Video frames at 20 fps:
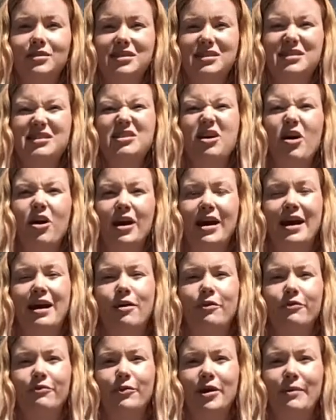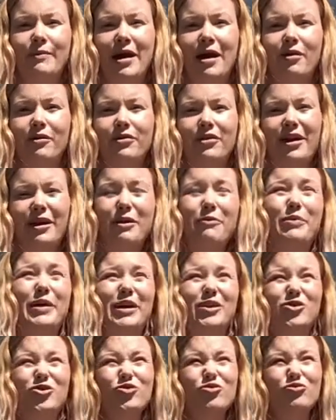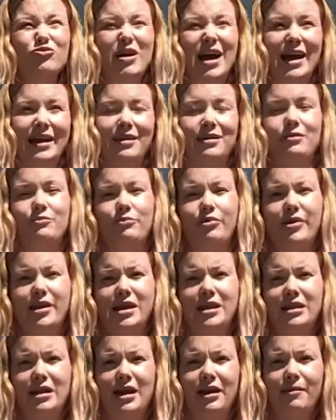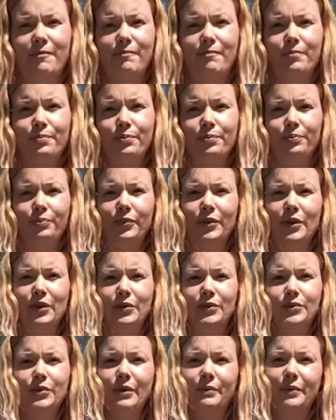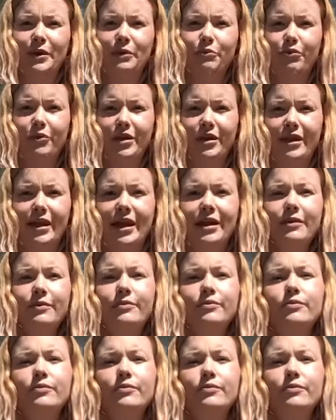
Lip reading: sigh out of my mouth, like a big dragon breathing. So I'm going to breathe in.